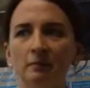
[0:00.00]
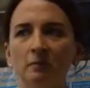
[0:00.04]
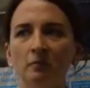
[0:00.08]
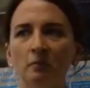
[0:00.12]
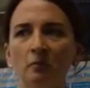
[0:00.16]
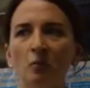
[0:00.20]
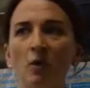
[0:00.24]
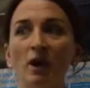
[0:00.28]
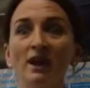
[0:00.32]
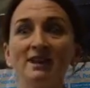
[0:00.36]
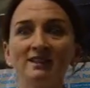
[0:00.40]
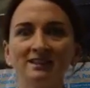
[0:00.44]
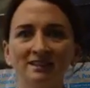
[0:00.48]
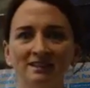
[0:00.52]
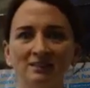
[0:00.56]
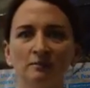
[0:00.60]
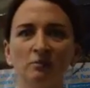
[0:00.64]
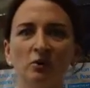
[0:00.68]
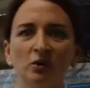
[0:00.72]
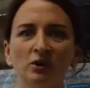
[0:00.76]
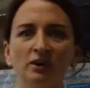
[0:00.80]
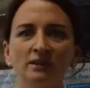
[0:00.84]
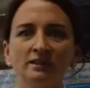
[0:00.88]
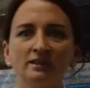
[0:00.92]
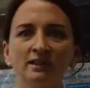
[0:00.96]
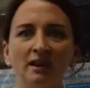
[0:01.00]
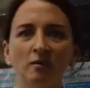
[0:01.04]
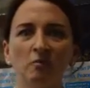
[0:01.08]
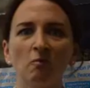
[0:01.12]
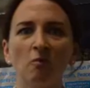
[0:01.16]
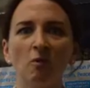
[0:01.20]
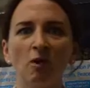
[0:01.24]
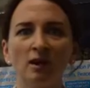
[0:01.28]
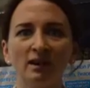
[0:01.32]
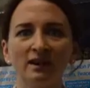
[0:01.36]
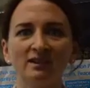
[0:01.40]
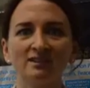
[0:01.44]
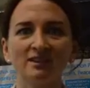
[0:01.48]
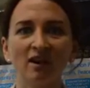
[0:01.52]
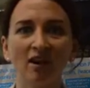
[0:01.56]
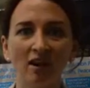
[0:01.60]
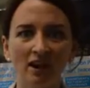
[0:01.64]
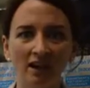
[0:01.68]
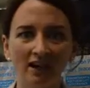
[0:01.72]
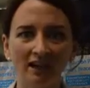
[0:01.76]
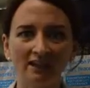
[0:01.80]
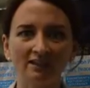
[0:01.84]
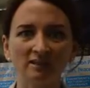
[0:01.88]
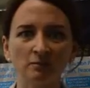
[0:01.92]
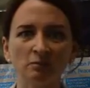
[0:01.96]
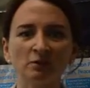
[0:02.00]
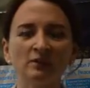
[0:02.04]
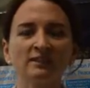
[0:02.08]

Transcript: why is this important, and what is Ireland and